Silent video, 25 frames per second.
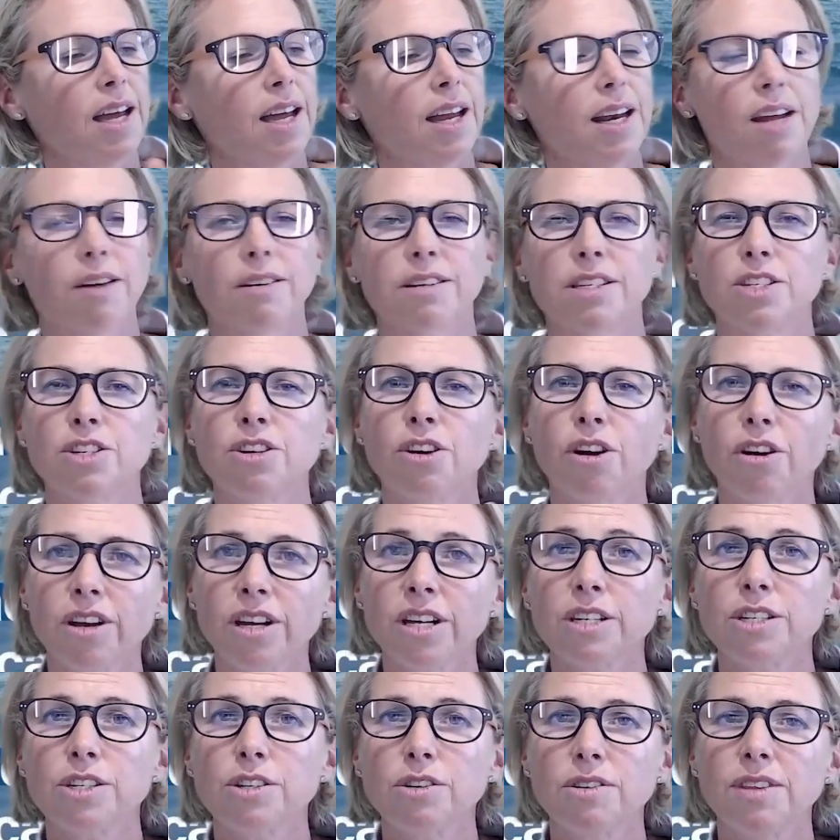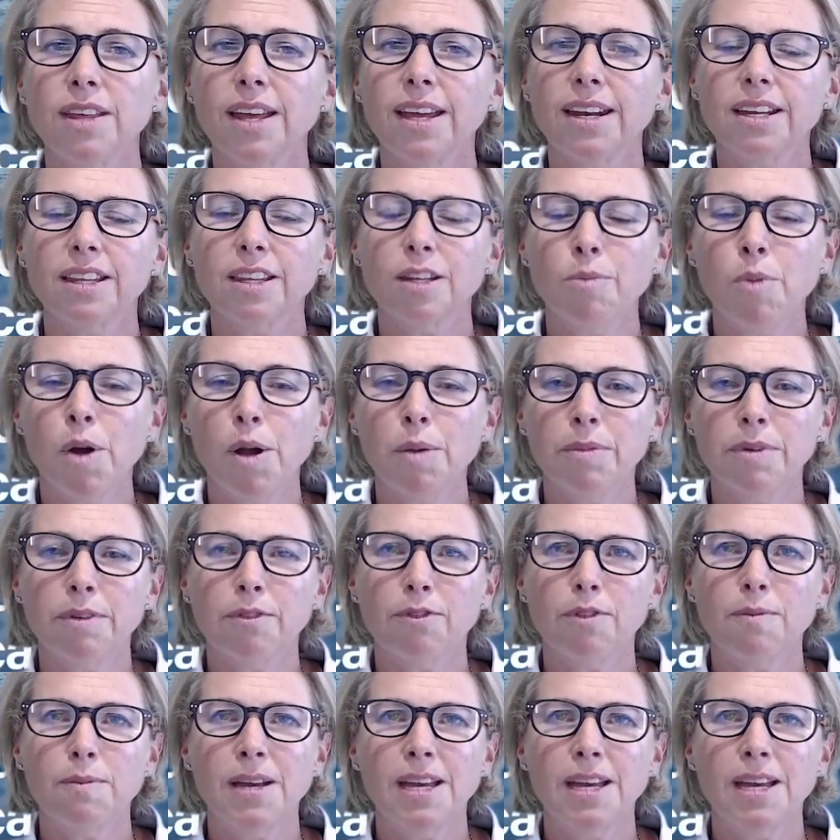Now it's not going to do that at the moment for